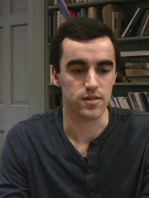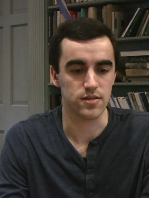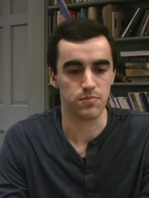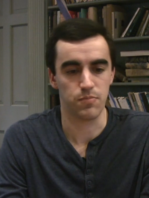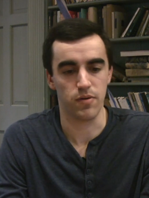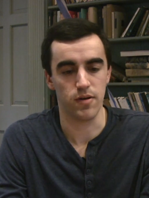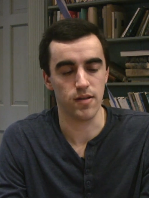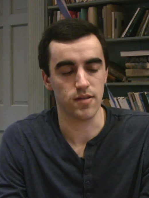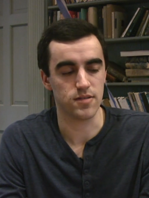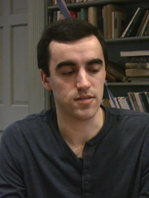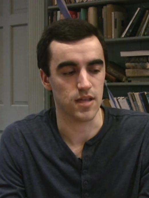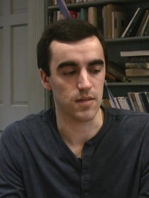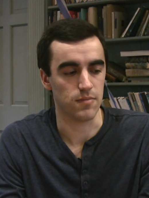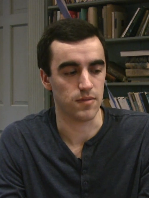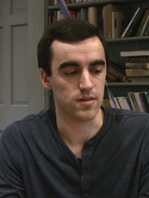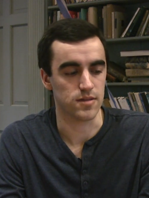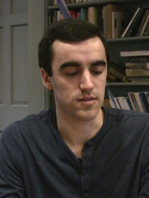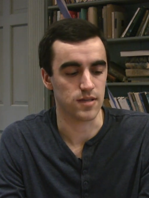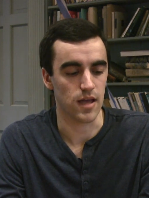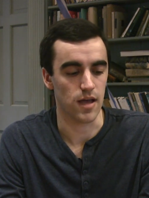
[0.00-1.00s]
It's a pretty
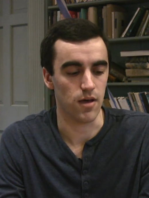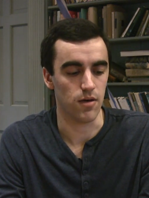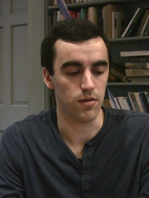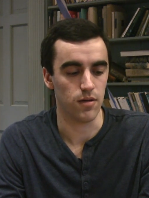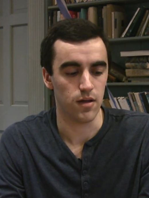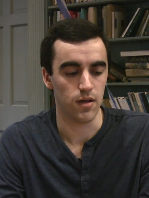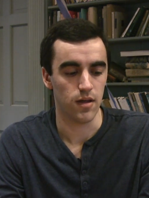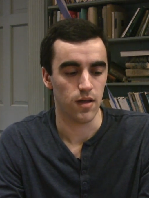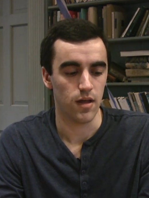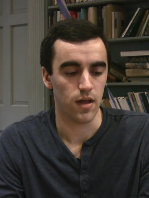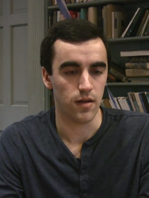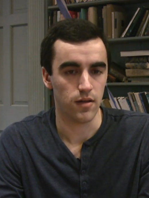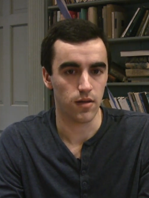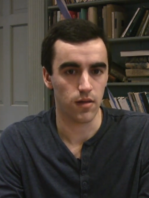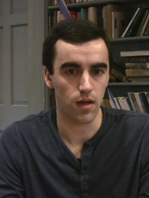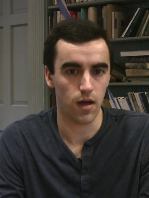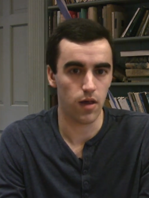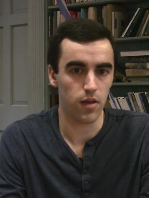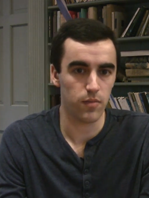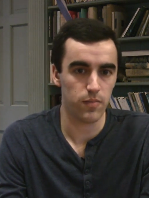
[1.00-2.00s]
steep discount.
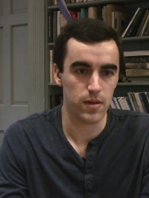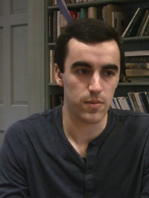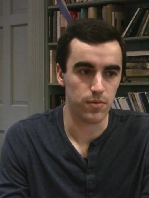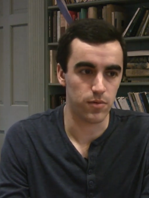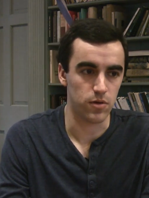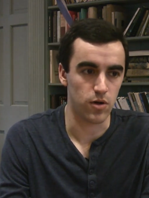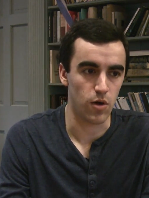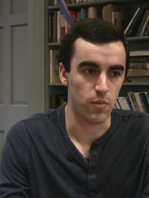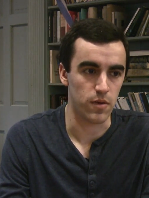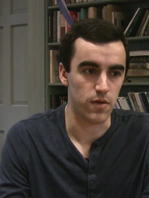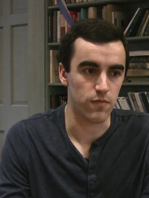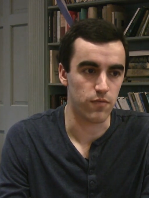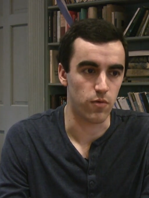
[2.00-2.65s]
Other people know me